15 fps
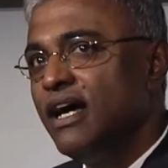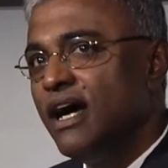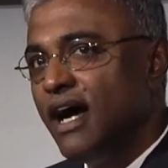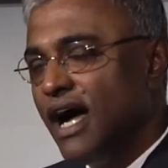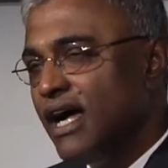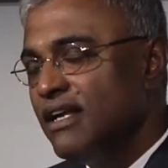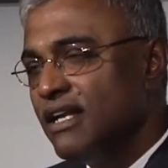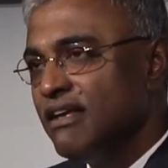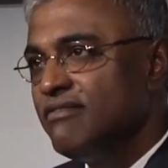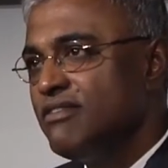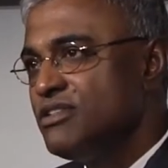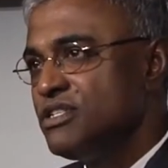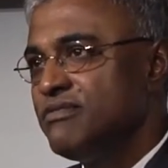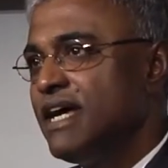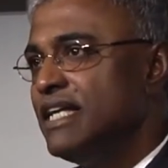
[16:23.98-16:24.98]
high
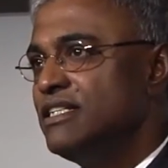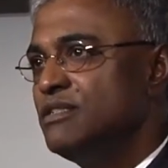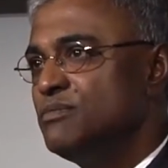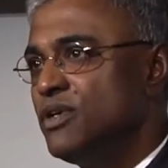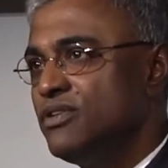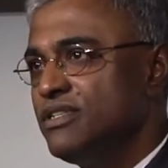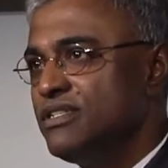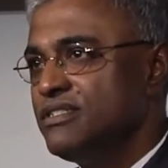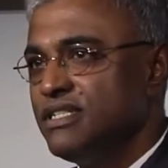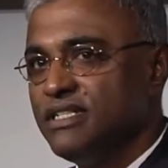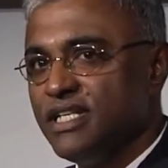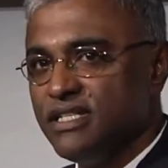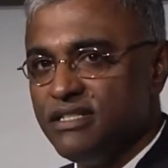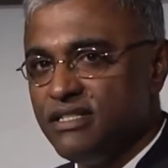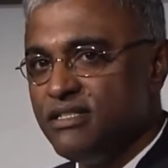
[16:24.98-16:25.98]
levels of antibodies in
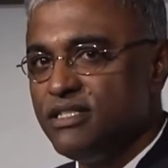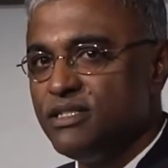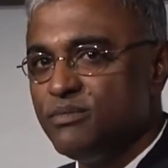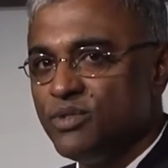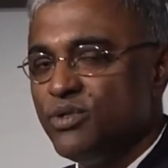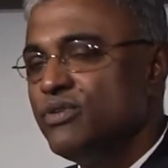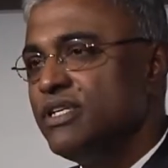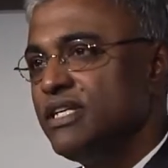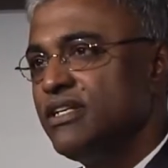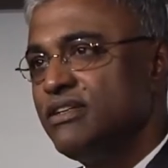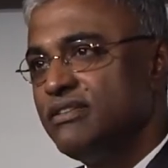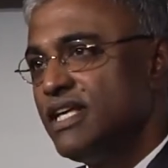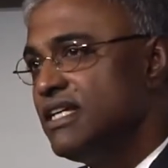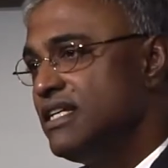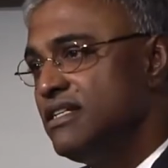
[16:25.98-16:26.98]
their system going
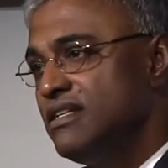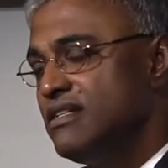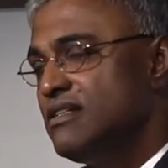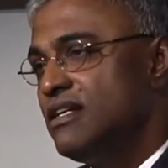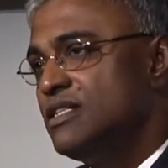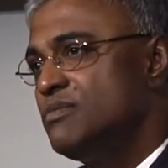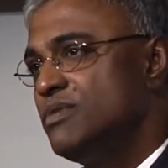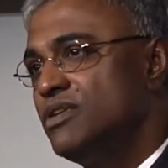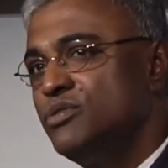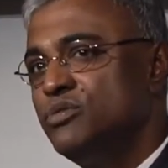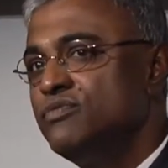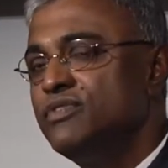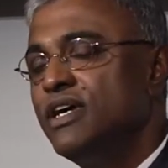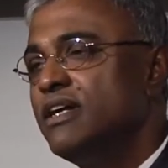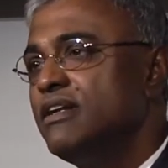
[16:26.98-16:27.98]
into their kidney transplant
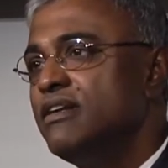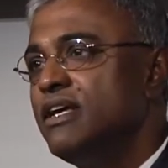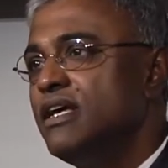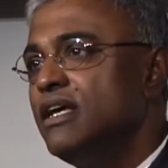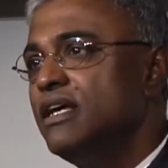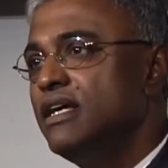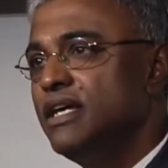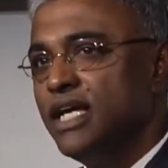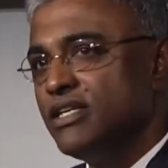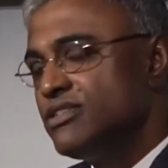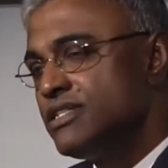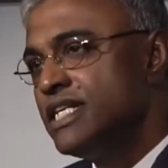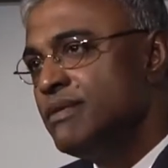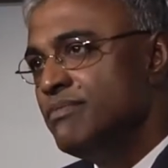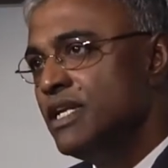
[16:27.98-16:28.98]
who've done
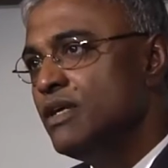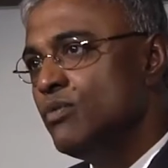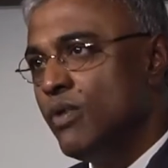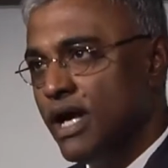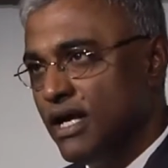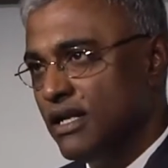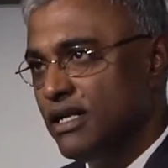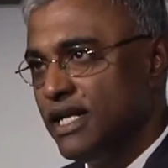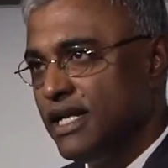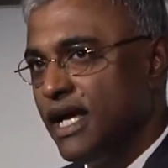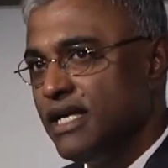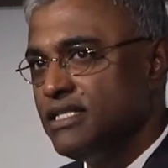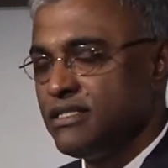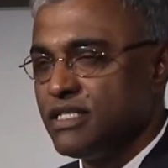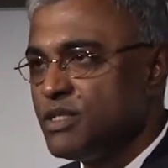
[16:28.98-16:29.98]
extremely well. And
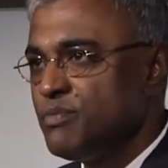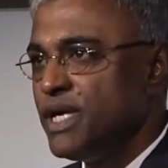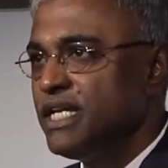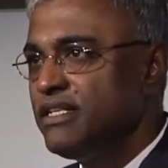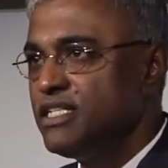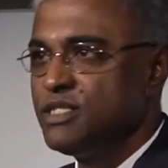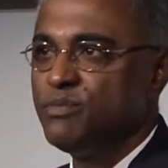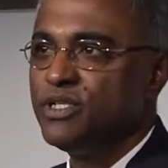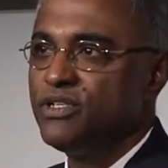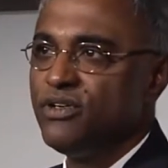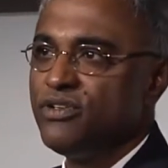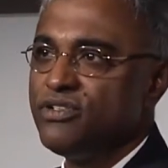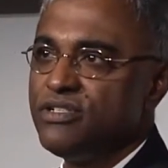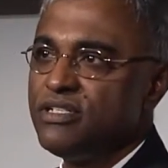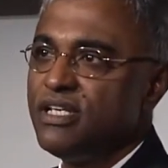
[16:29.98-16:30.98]
I suspect it's
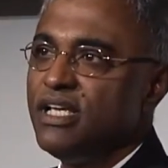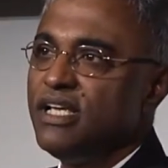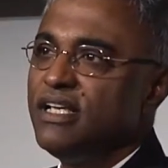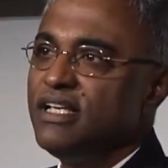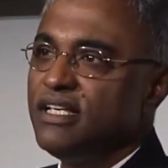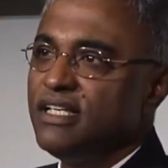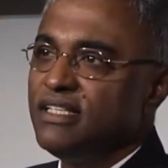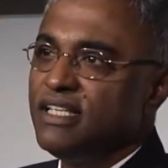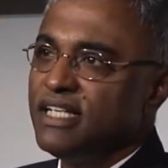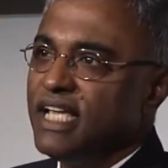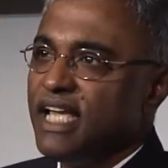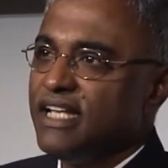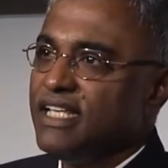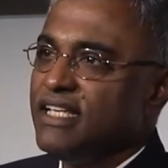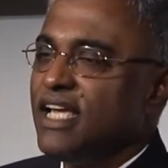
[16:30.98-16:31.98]
because they're
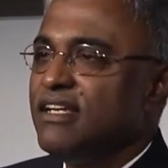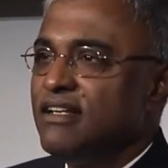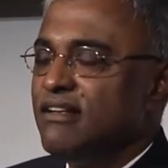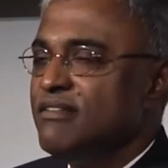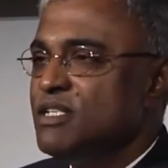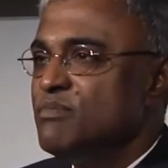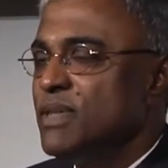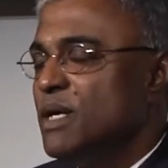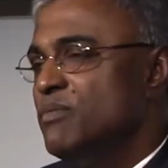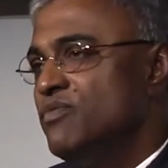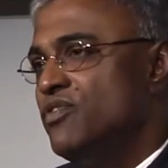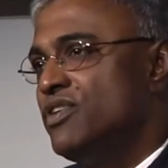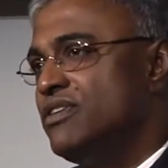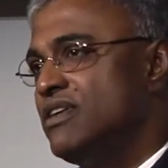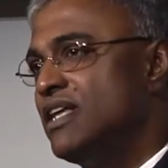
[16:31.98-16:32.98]
getting eculizumab
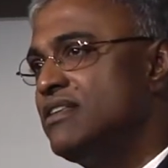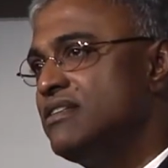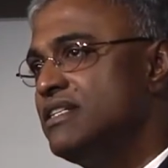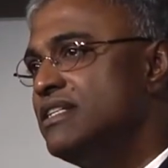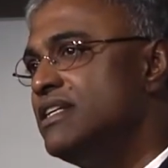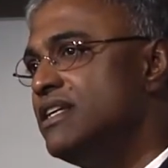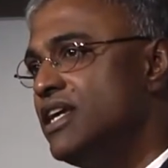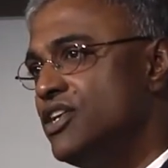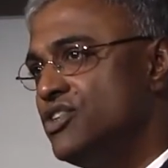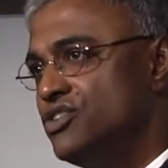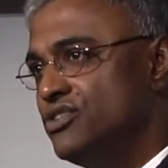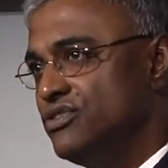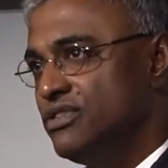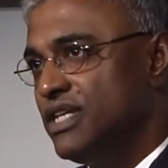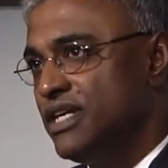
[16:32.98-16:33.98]
for another
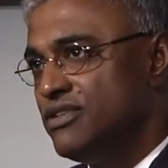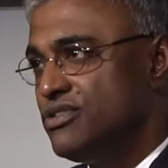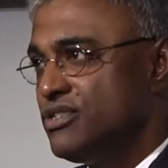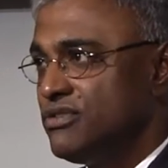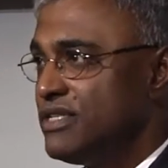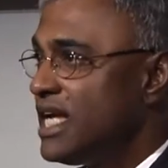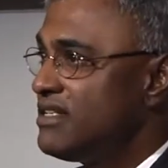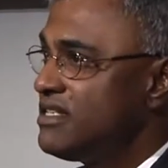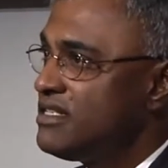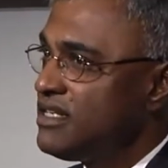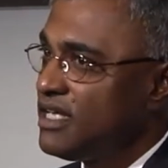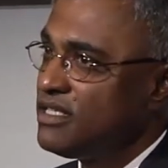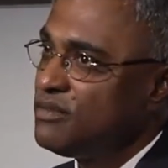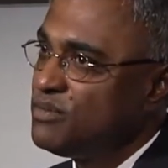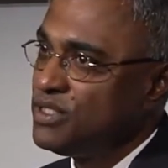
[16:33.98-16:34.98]
indication. And so that's
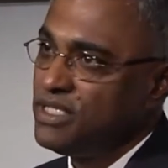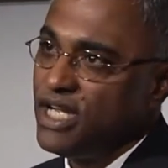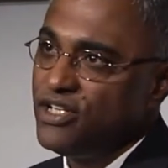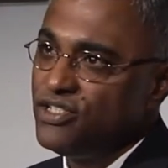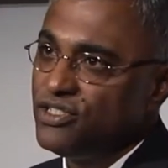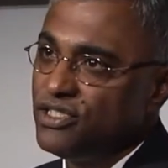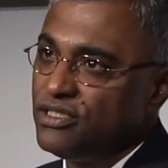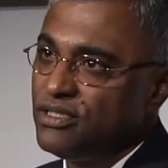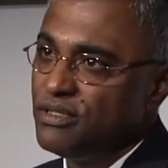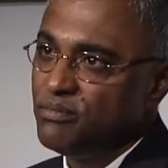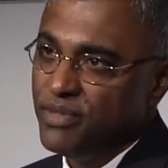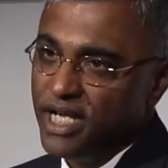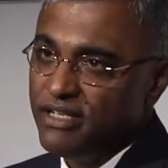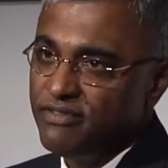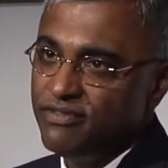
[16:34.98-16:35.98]
another potential
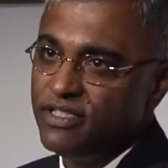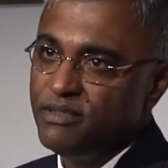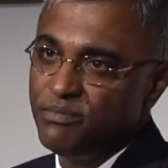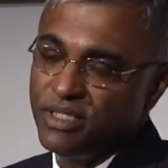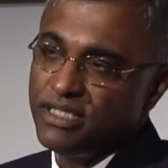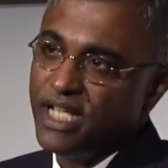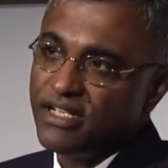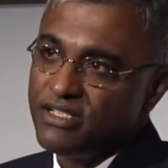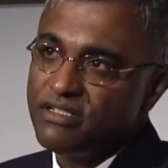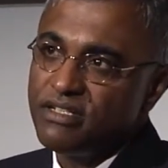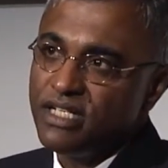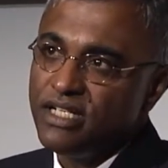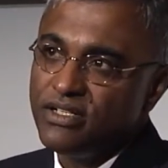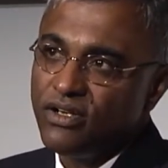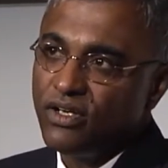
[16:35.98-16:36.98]
benefit, but that's
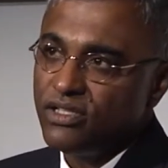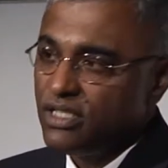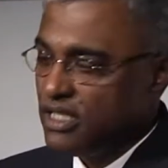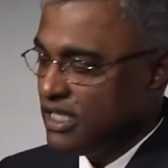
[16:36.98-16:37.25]
really not